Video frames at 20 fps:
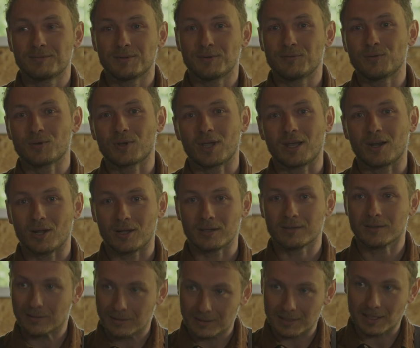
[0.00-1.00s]
If you cannot,
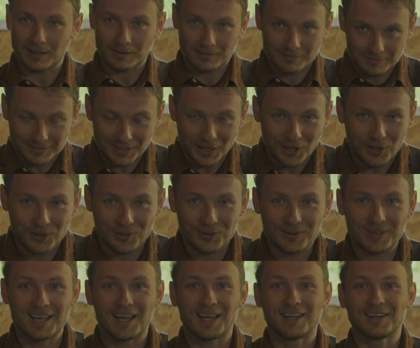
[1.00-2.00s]
it's like, thank you
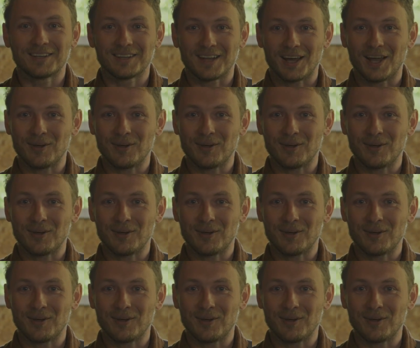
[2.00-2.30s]
again.